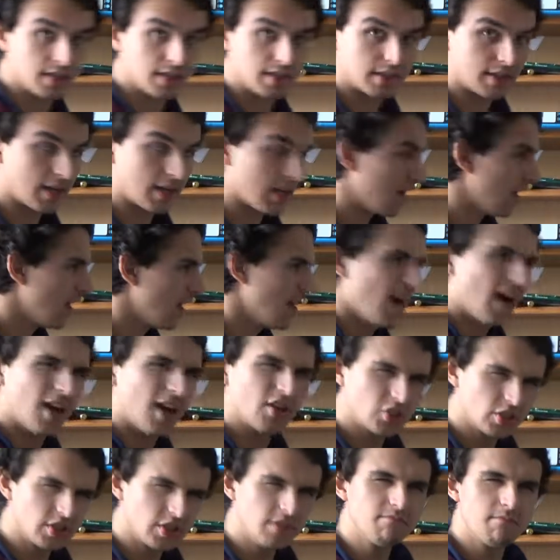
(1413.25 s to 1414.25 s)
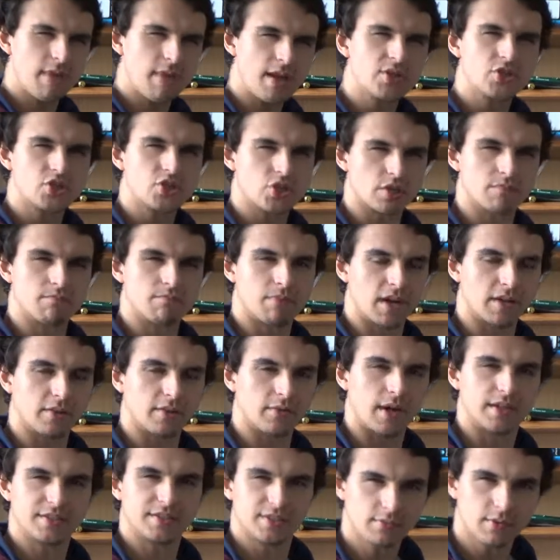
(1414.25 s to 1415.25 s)
Yeah, I should have mentioned, by the
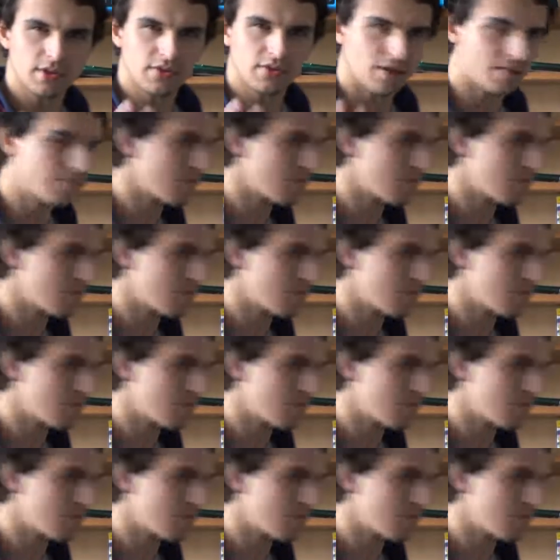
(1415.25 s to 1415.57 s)
way, I don't know whether I